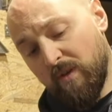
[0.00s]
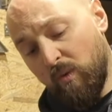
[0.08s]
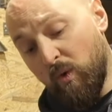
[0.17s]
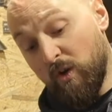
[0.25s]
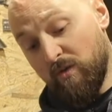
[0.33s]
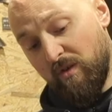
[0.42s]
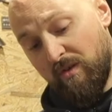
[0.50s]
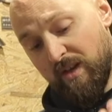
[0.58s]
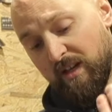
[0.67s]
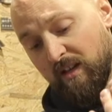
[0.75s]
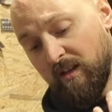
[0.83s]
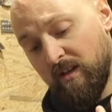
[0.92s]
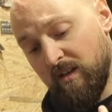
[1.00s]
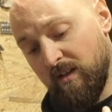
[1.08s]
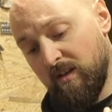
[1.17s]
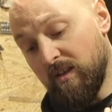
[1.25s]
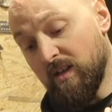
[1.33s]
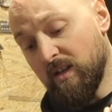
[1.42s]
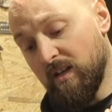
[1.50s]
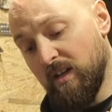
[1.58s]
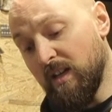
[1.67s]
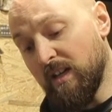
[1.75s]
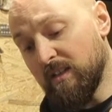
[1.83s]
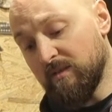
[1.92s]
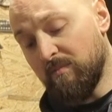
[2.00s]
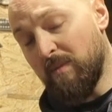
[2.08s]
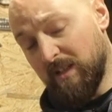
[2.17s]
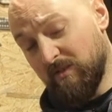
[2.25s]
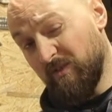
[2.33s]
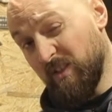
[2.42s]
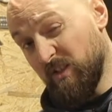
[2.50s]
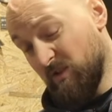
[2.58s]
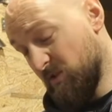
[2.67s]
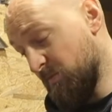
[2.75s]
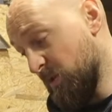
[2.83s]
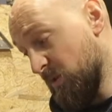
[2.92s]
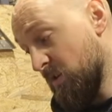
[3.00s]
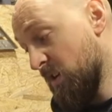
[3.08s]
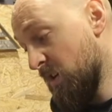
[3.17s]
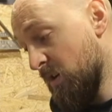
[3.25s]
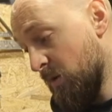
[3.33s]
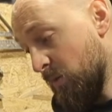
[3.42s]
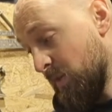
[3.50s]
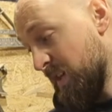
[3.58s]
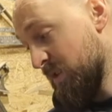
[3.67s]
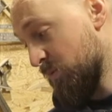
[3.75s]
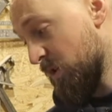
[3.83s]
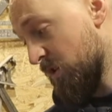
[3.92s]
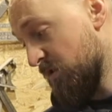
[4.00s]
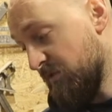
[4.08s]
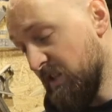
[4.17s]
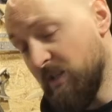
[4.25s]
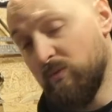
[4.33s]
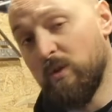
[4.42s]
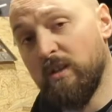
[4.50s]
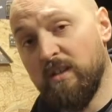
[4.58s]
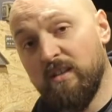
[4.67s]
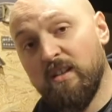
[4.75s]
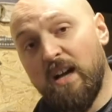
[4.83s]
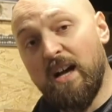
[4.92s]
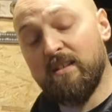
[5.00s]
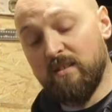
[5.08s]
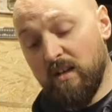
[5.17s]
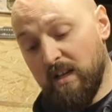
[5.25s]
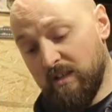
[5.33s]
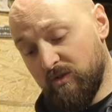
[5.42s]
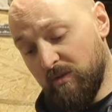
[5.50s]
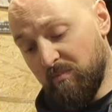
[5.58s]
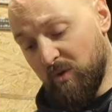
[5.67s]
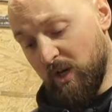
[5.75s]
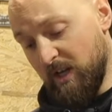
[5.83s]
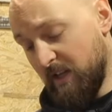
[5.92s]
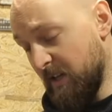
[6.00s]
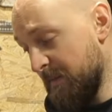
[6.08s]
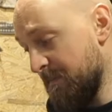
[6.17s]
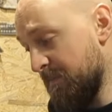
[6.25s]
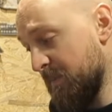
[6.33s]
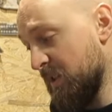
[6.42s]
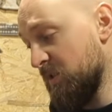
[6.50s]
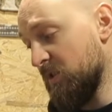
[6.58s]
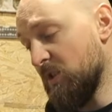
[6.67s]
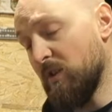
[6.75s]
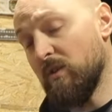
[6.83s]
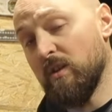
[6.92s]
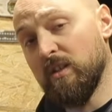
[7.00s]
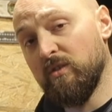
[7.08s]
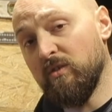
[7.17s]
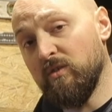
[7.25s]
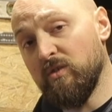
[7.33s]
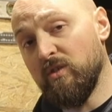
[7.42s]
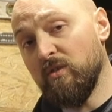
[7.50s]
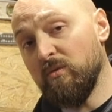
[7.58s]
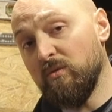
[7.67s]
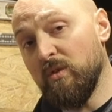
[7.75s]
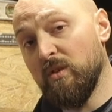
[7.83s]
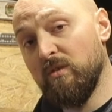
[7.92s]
One other thing that is massively noticeable with this one over this one, it has an electric brake. So as soon as you